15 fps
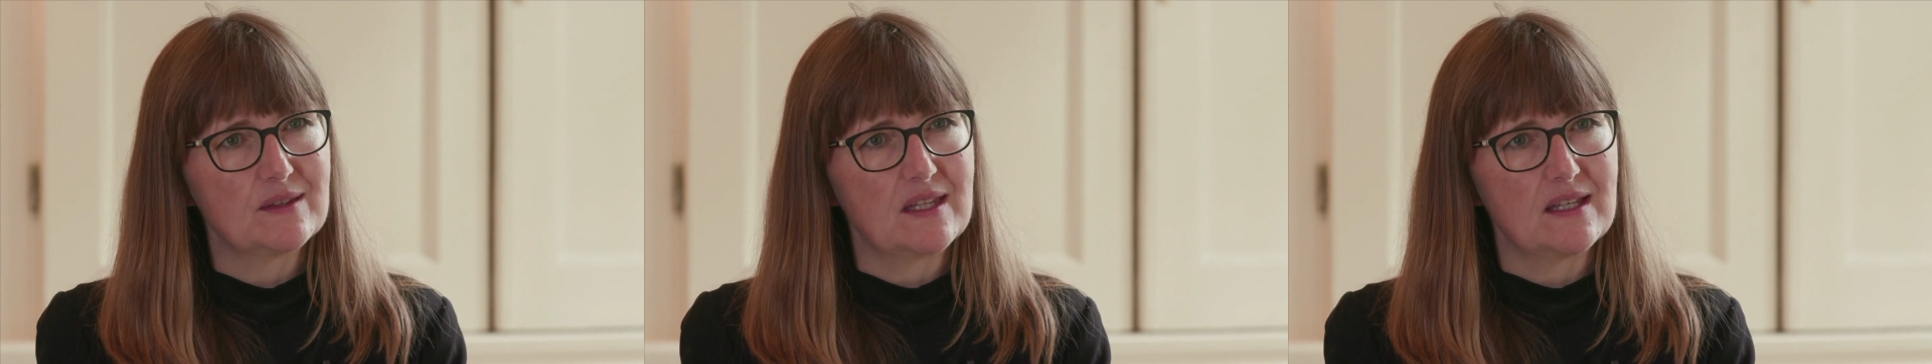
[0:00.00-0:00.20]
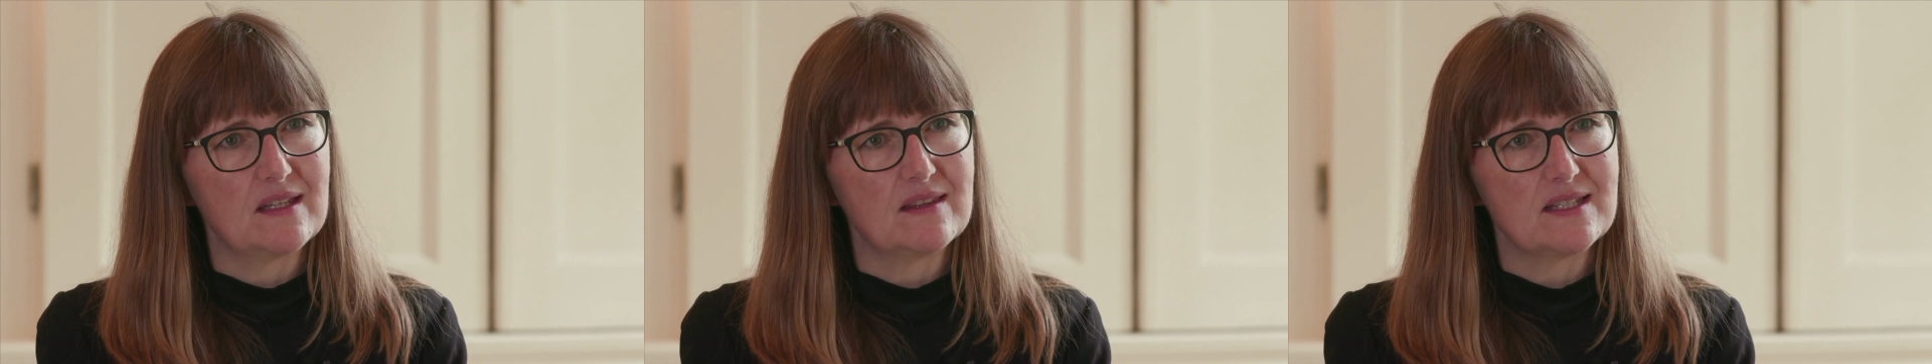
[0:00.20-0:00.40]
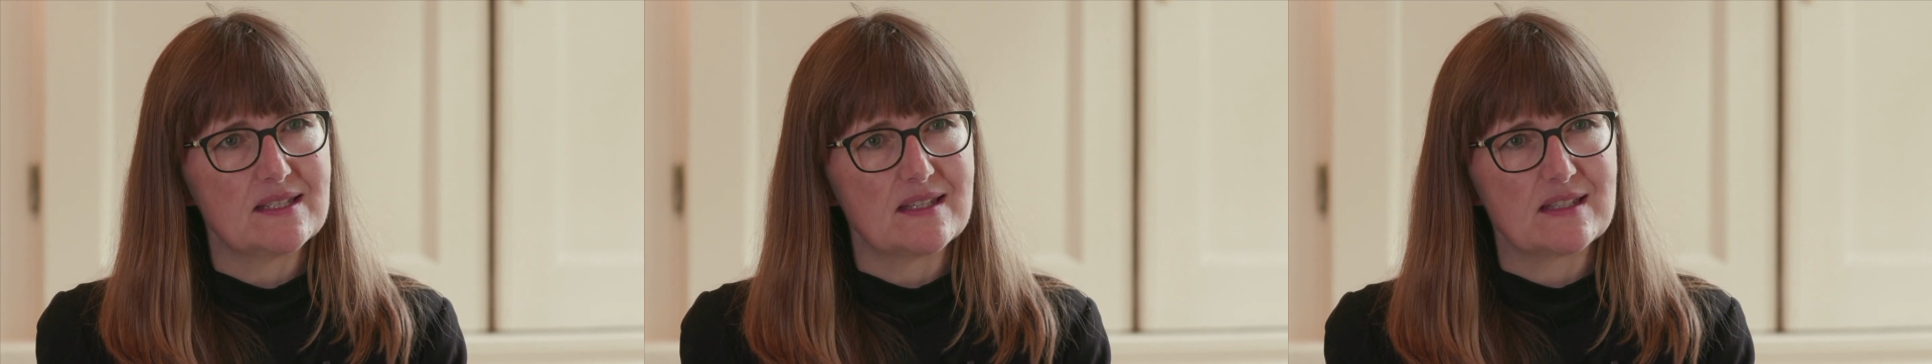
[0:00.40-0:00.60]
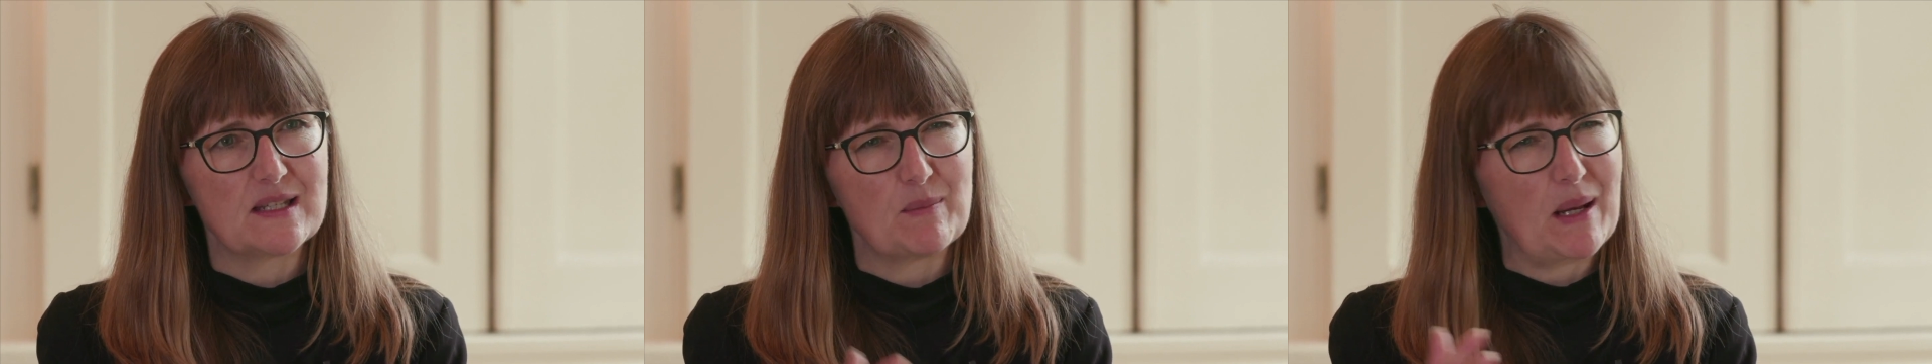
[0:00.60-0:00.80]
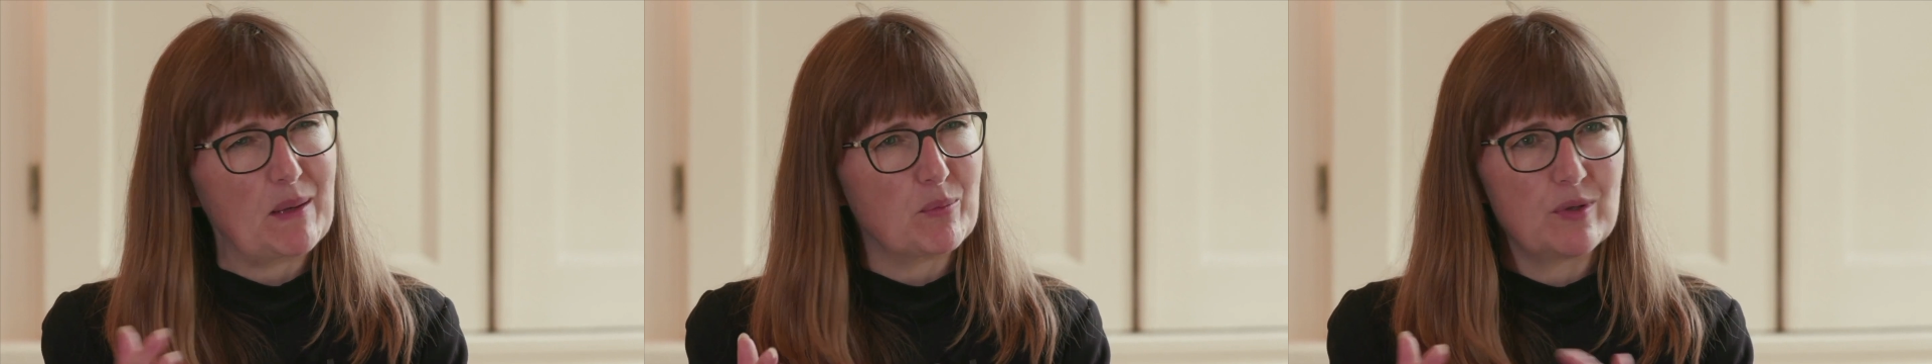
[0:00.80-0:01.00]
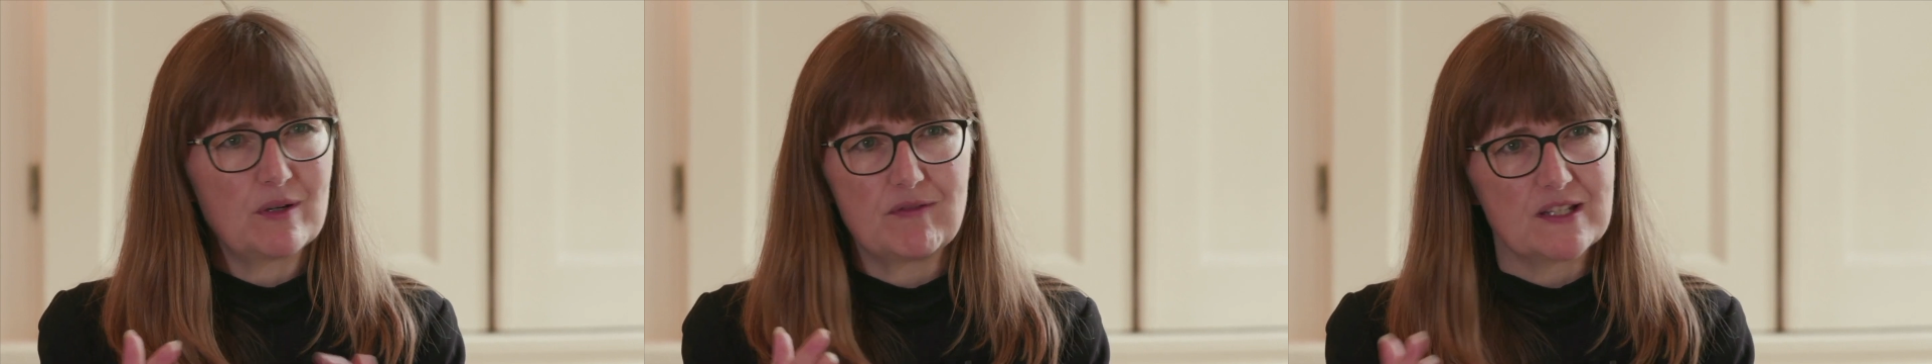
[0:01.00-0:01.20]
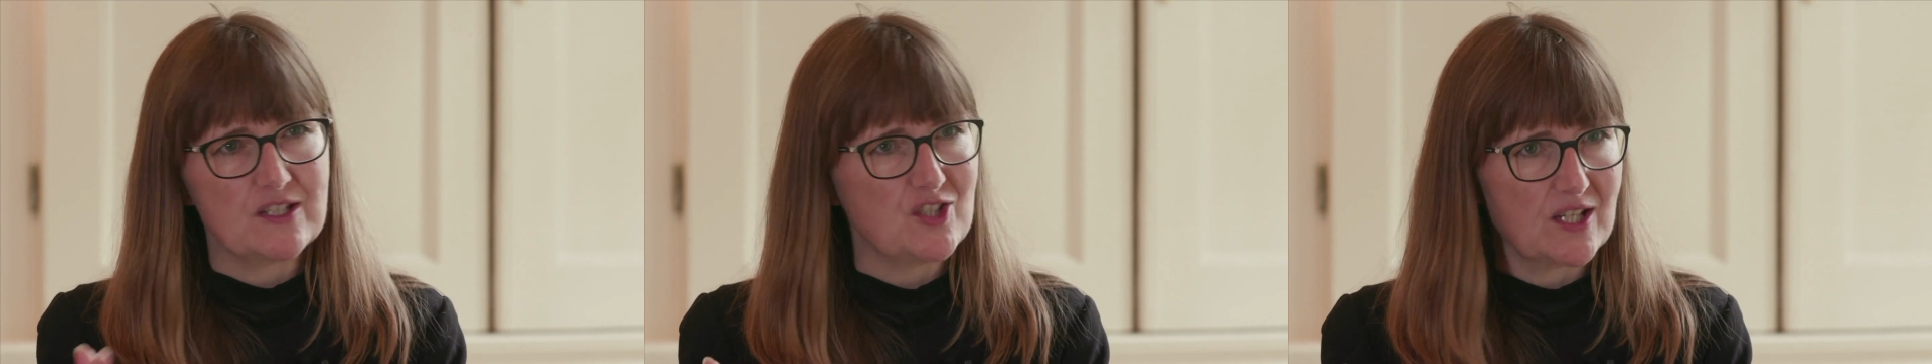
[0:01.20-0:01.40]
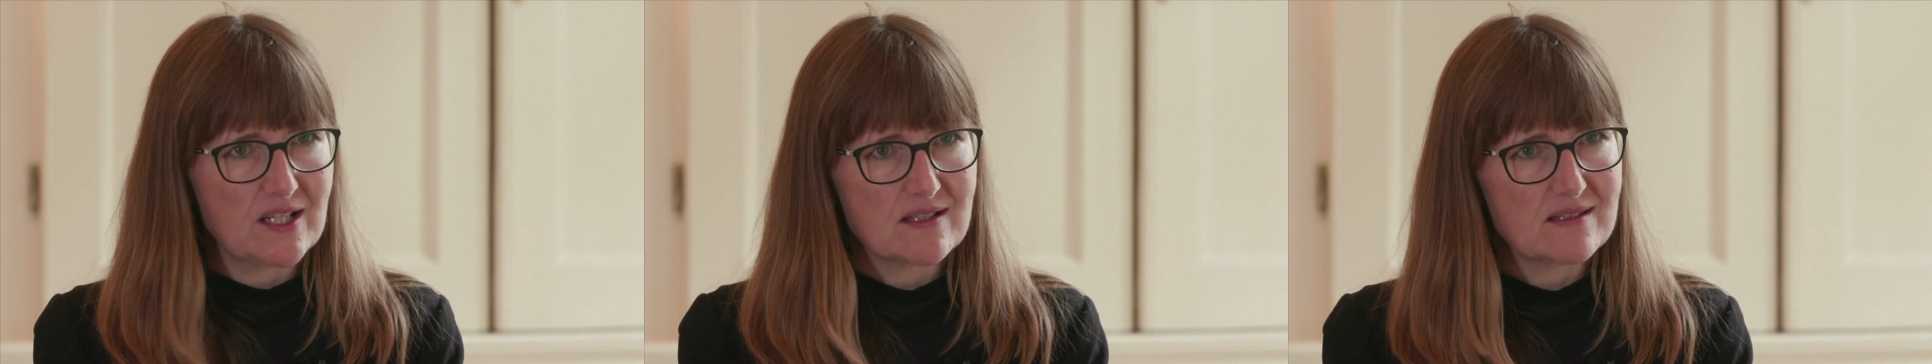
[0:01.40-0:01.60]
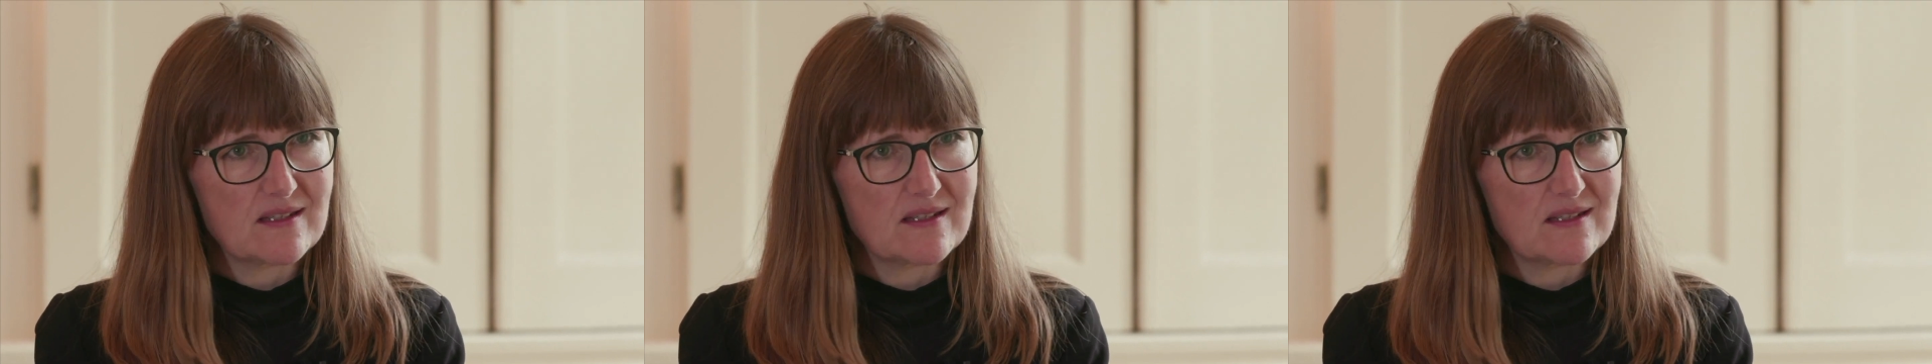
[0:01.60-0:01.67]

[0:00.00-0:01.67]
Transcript: that this isn't about privileging a